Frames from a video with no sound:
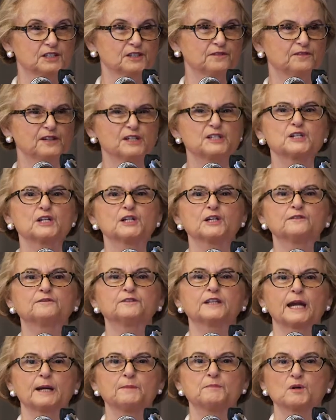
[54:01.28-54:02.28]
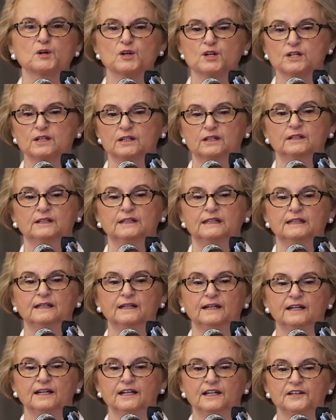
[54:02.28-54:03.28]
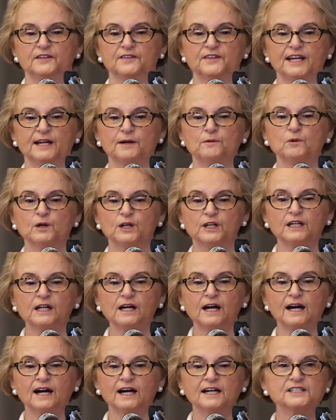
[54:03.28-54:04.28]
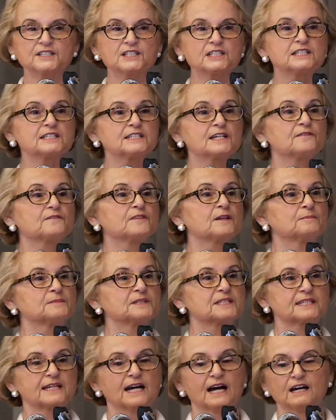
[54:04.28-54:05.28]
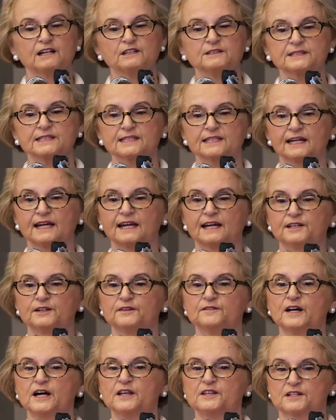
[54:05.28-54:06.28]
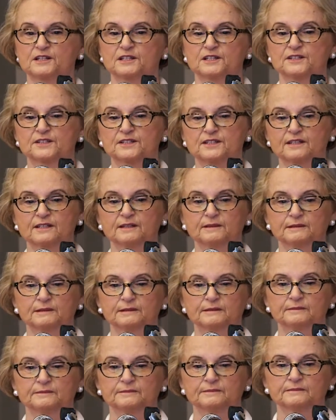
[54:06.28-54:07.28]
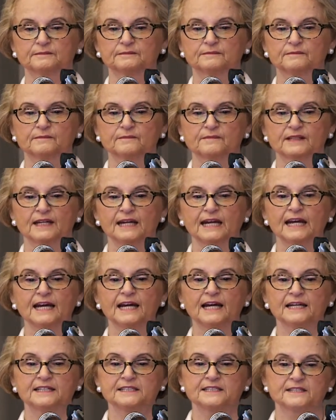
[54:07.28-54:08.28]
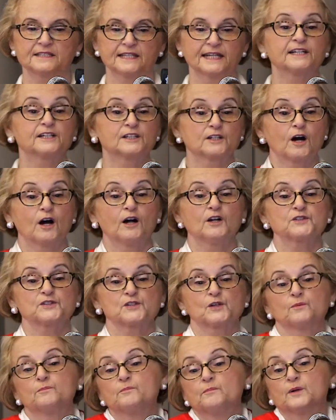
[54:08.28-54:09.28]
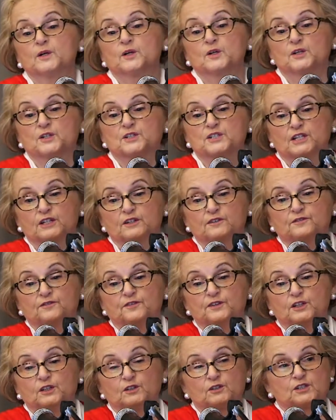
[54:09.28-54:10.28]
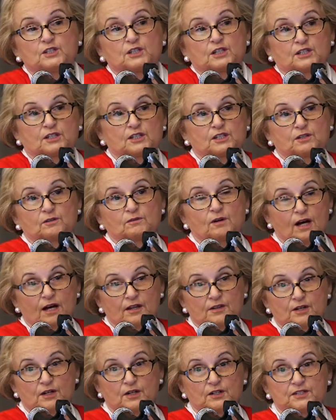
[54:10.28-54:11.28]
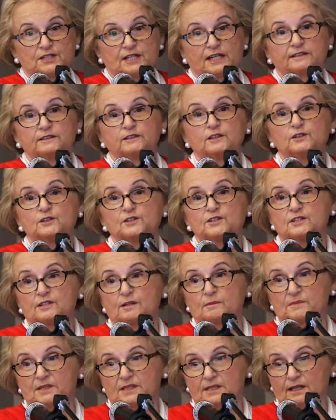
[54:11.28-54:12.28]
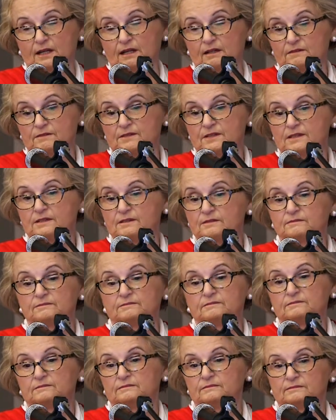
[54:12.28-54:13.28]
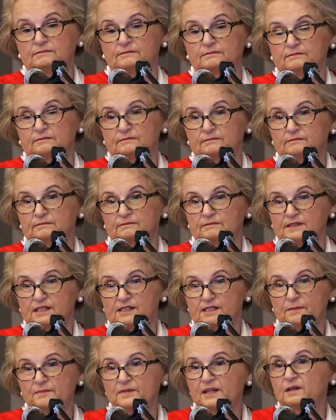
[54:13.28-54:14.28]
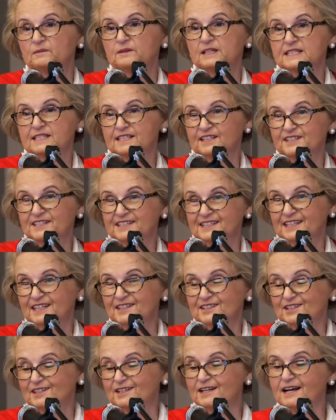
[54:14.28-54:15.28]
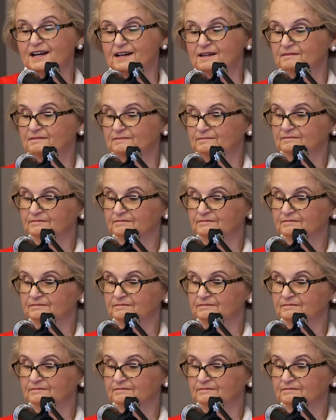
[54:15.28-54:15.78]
division of labor. They were conscious of themselves and of others. And they could also merge in fusion to others and lose themselves. Something we still see today.